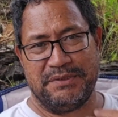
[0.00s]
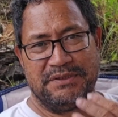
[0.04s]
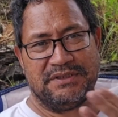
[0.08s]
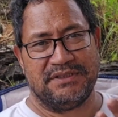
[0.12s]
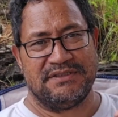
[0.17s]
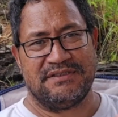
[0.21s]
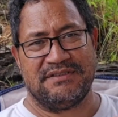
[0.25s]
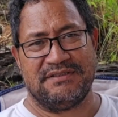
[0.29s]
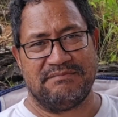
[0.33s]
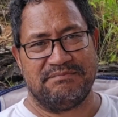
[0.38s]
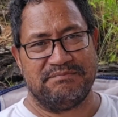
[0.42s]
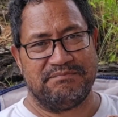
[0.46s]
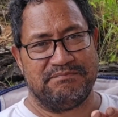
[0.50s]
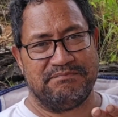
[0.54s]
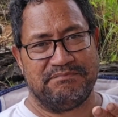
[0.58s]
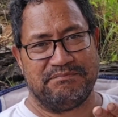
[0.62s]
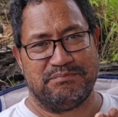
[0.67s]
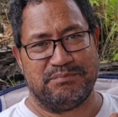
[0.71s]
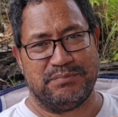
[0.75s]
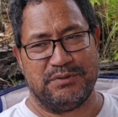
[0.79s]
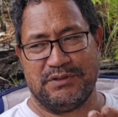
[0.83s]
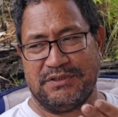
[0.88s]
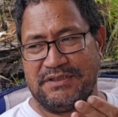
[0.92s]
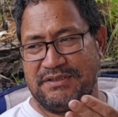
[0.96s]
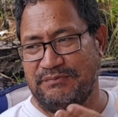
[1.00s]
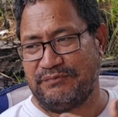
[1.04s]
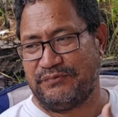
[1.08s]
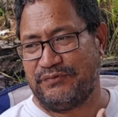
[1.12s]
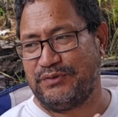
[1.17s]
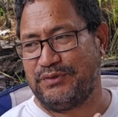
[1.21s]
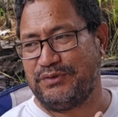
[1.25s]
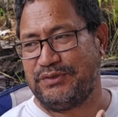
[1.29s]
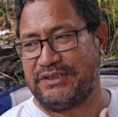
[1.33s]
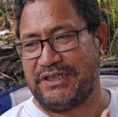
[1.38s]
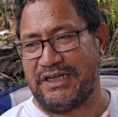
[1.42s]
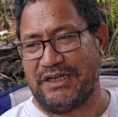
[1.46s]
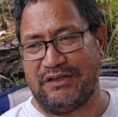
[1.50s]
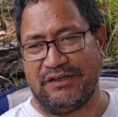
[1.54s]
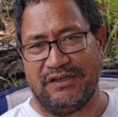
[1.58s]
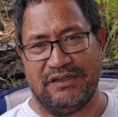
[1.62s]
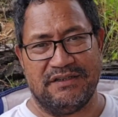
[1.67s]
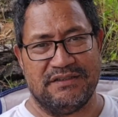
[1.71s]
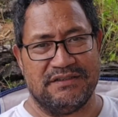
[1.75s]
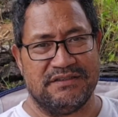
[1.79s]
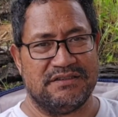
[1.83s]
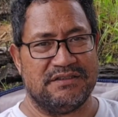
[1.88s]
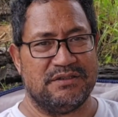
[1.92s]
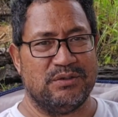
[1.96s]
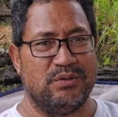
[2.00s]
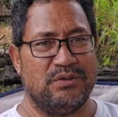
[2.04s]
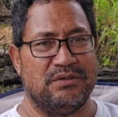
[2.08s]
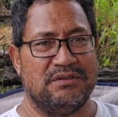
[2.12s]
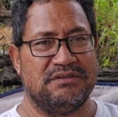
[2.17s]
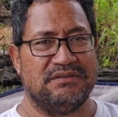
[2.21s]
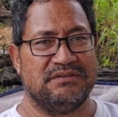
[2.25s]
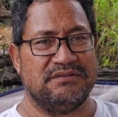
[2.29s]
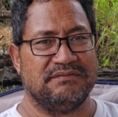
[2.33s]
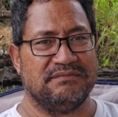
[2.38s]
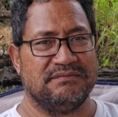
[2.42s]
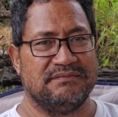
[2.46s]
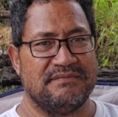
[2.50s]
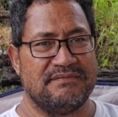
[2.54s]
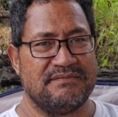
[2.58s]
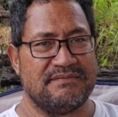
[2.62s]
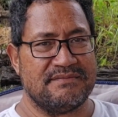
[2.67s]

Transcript: put some food down in the soil,